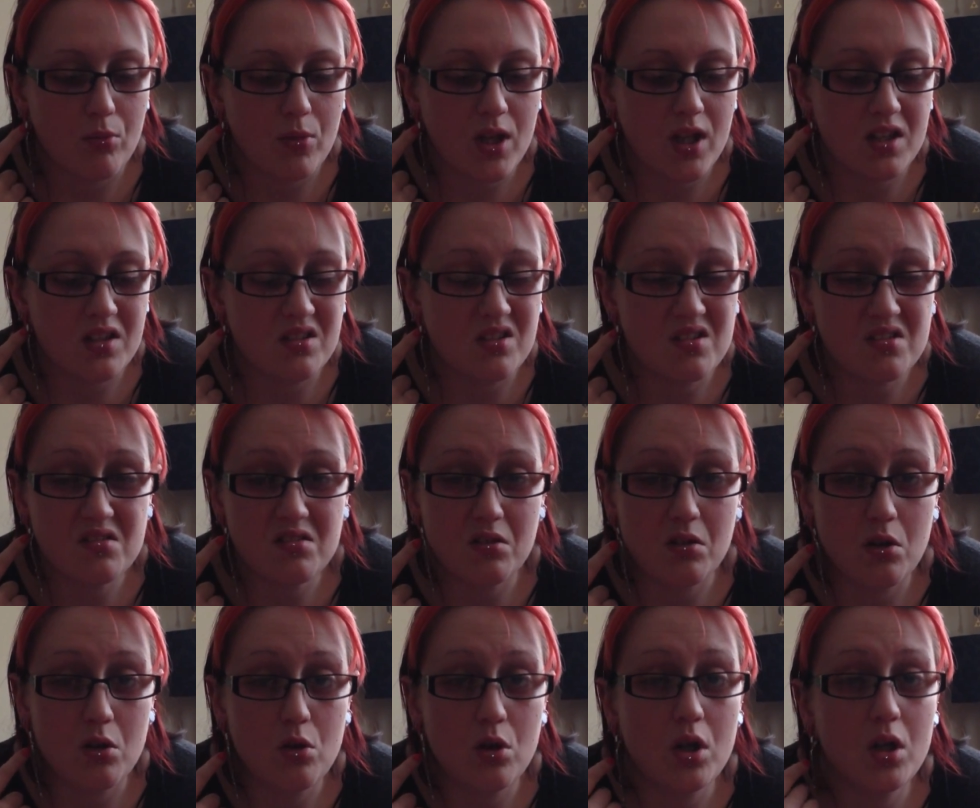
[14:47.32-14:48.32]
It doesn't
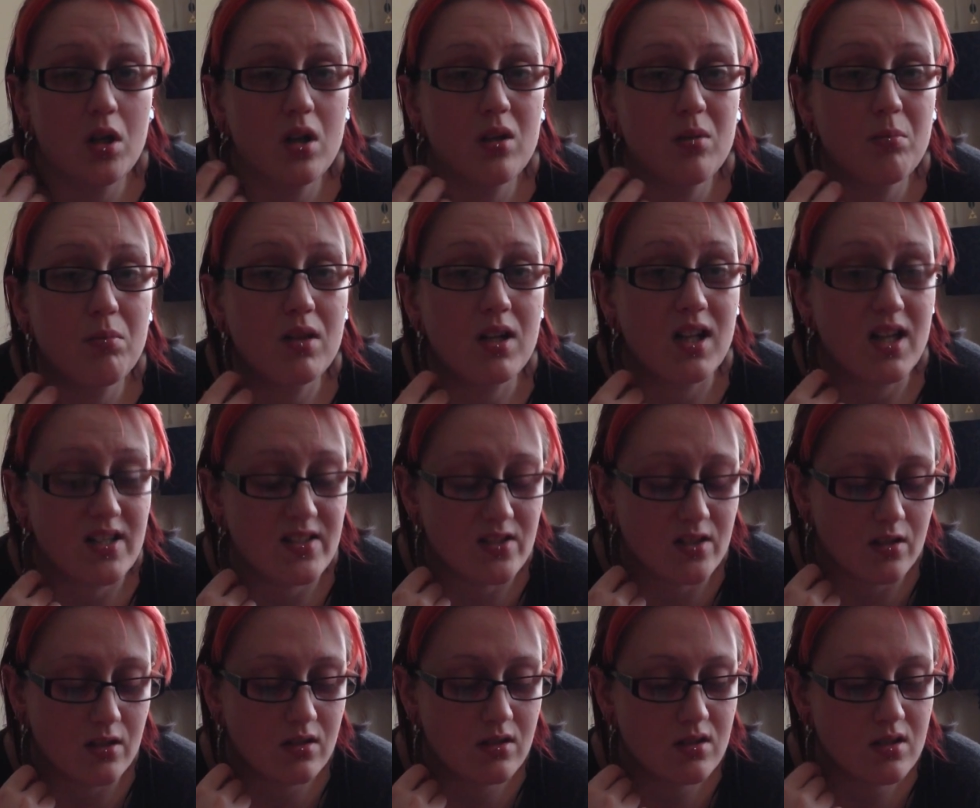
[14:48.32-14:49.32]
look
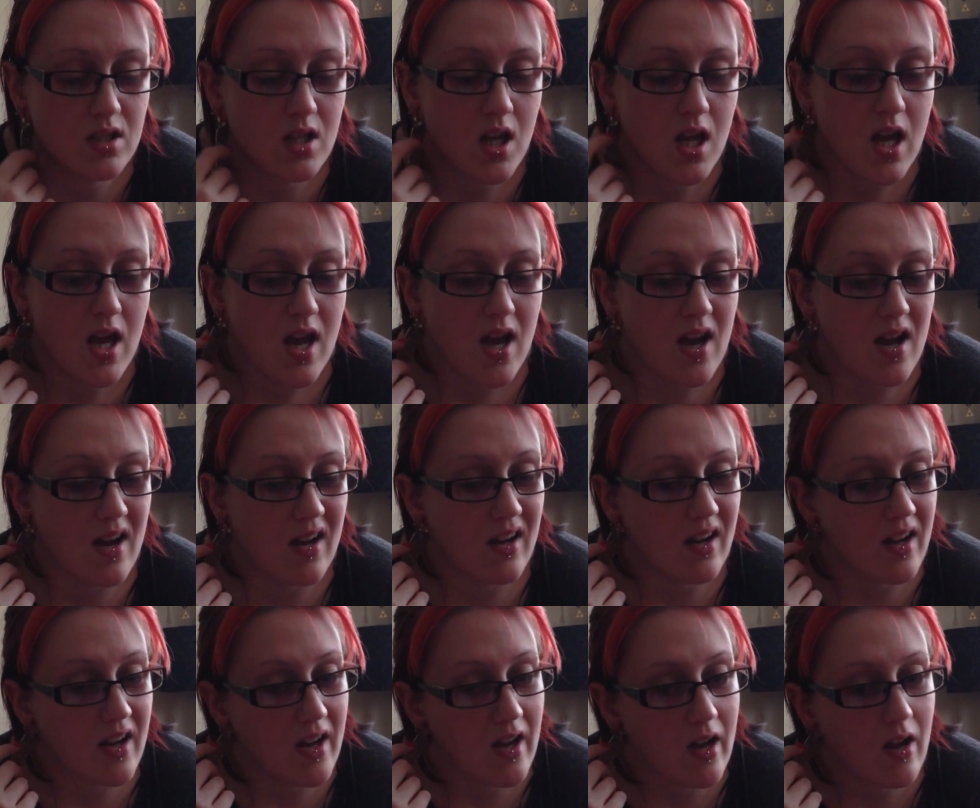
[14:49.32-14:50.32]
pleasant, and
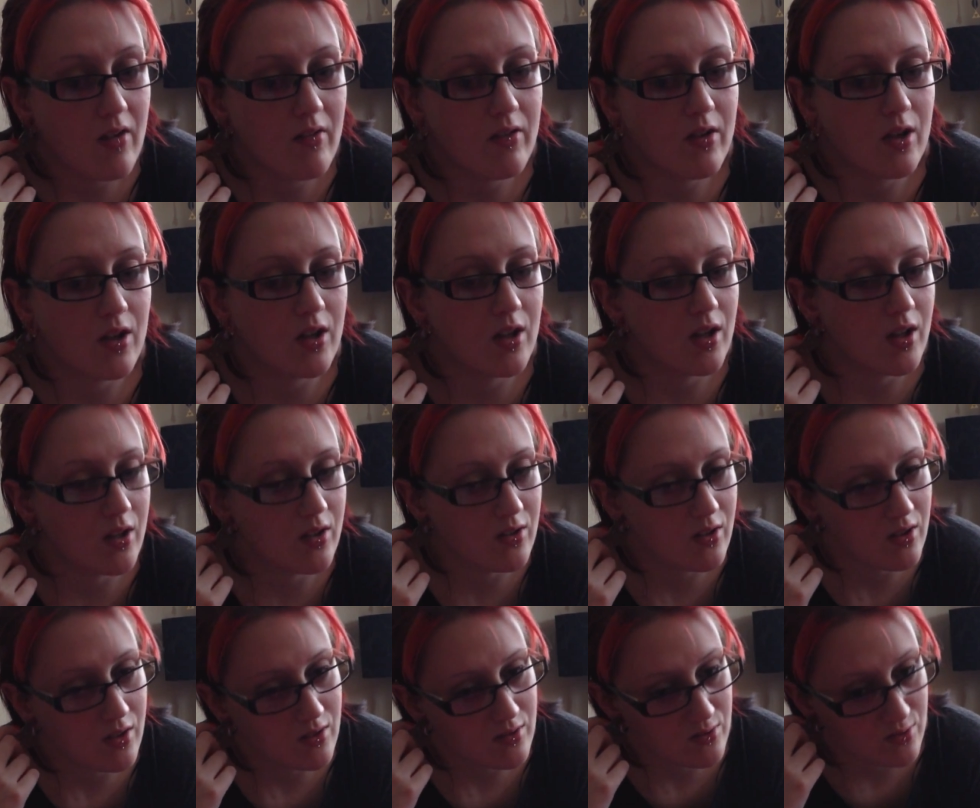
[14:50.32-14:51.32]
I have heard
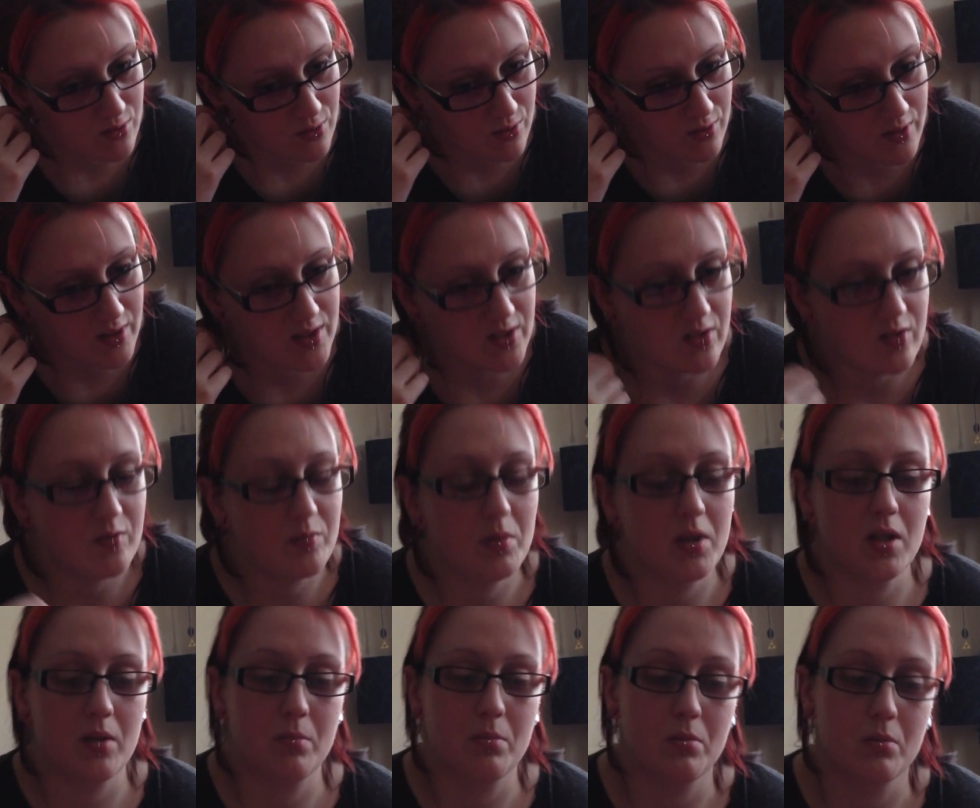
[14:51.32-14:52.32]
stories of
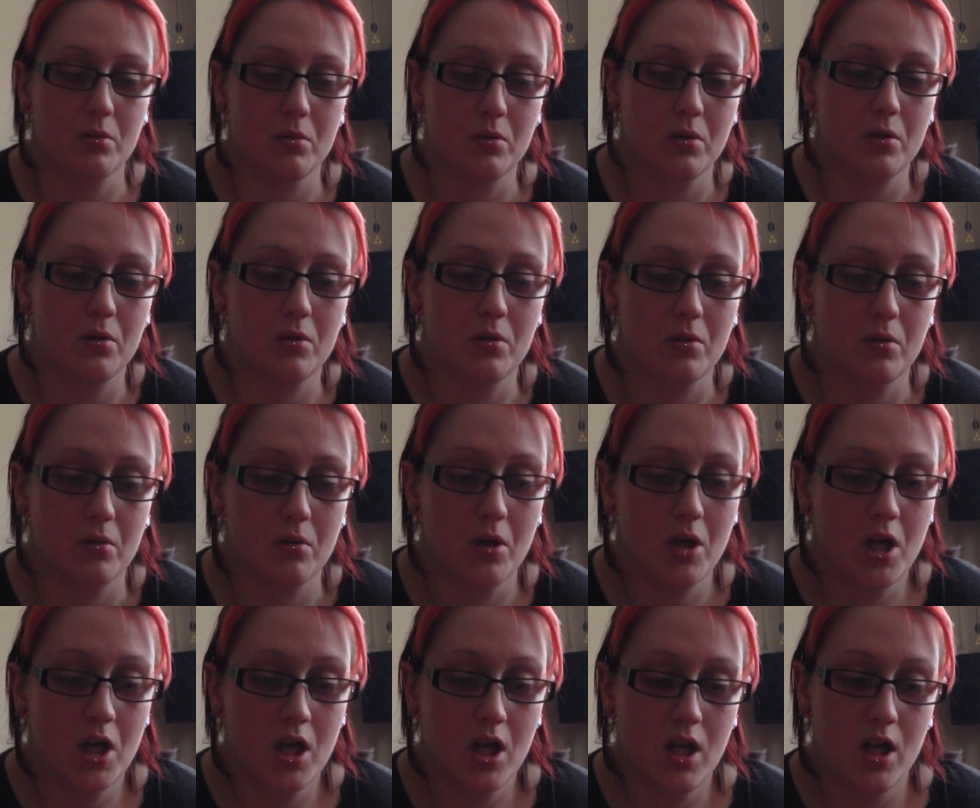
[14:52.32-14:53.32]
people who
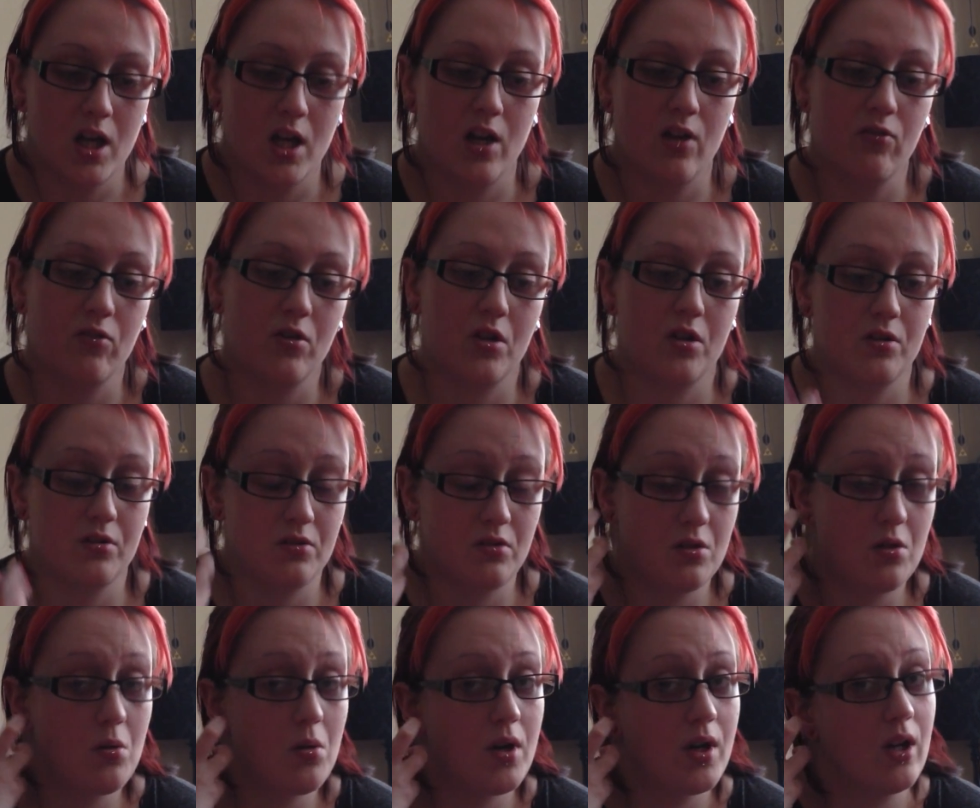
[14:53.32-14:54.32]
have gotten to
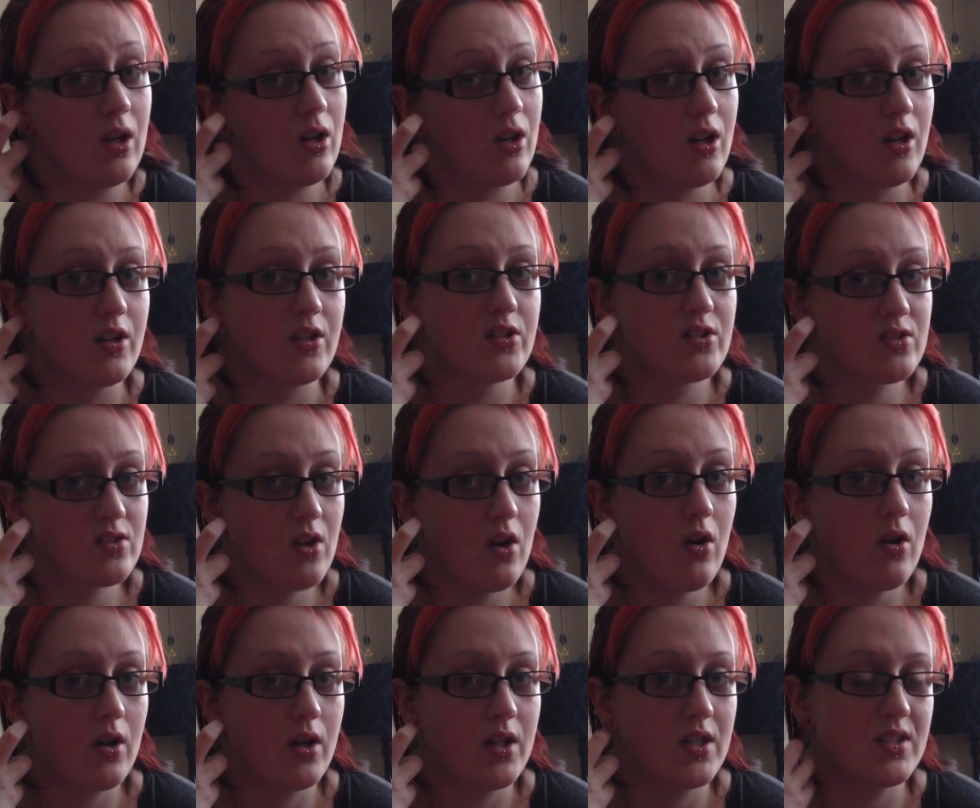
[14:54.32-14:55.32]
quite a large
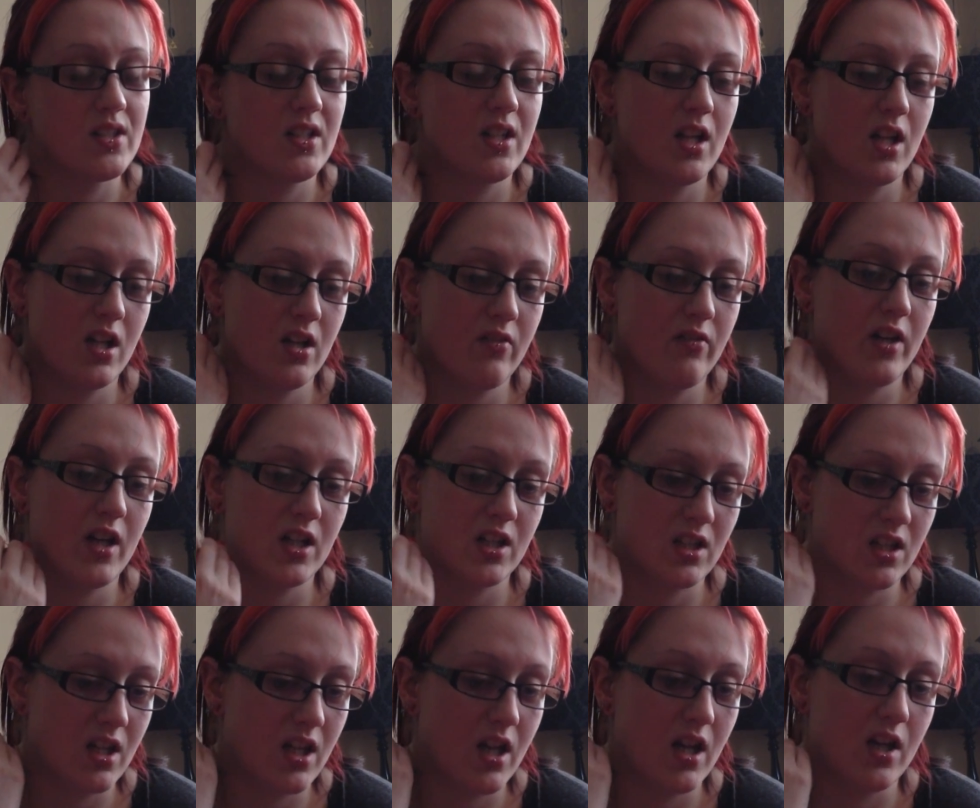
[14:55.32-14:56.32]
size and then have
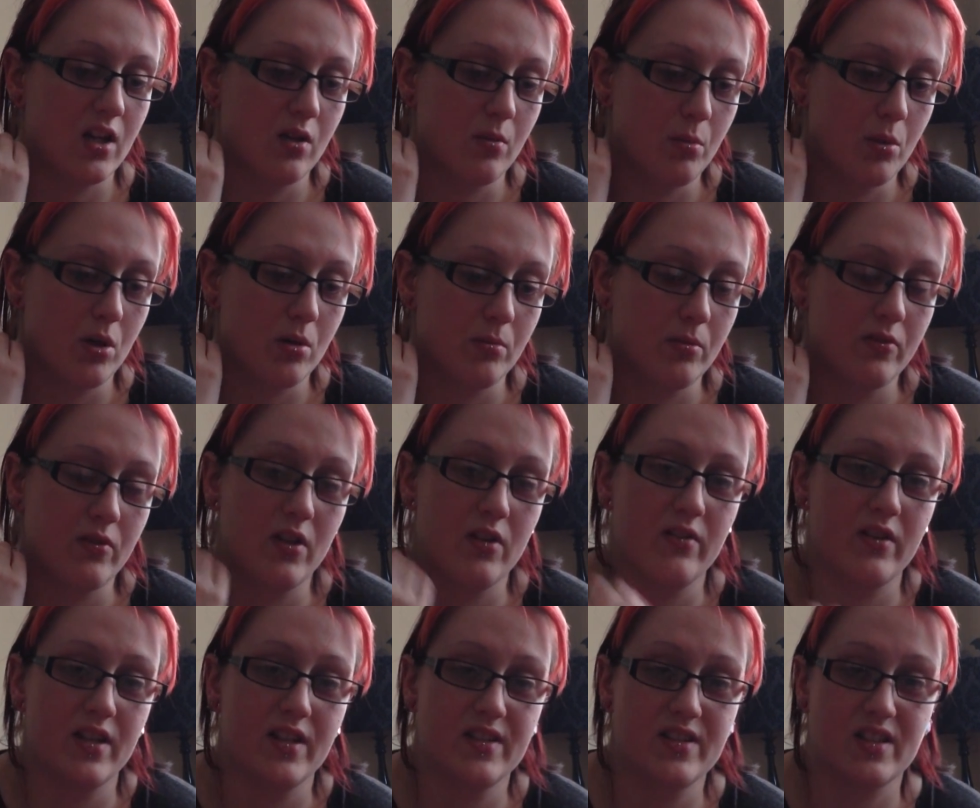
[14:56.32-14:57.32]
actually had the bottom of their
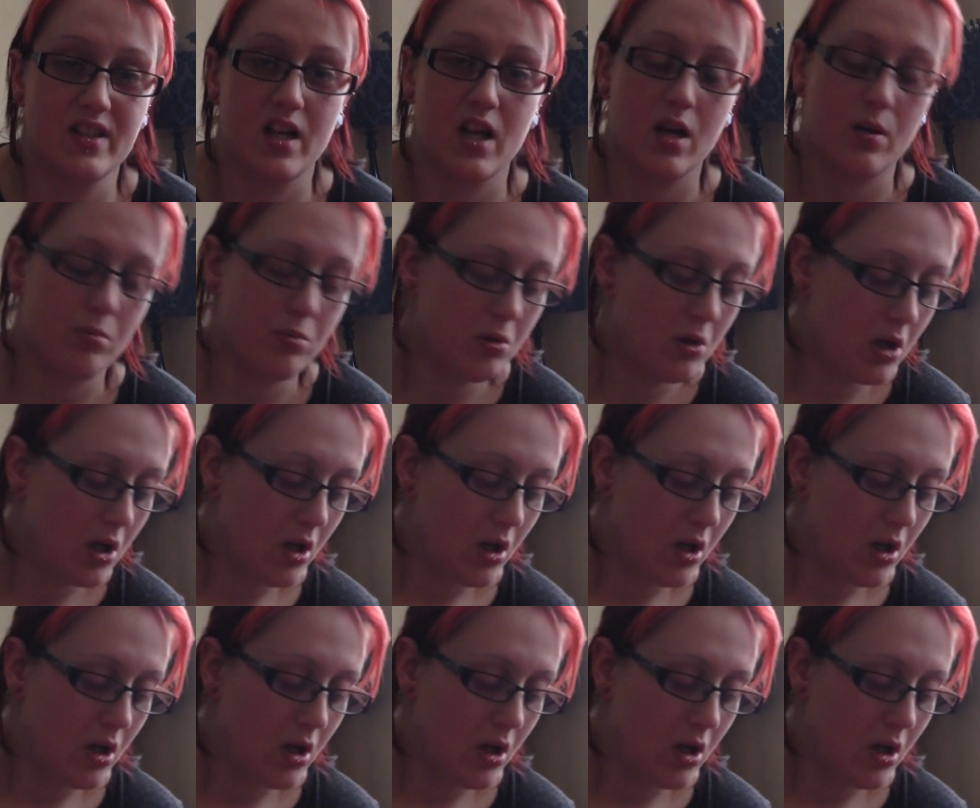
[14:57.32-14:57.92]
ear snap,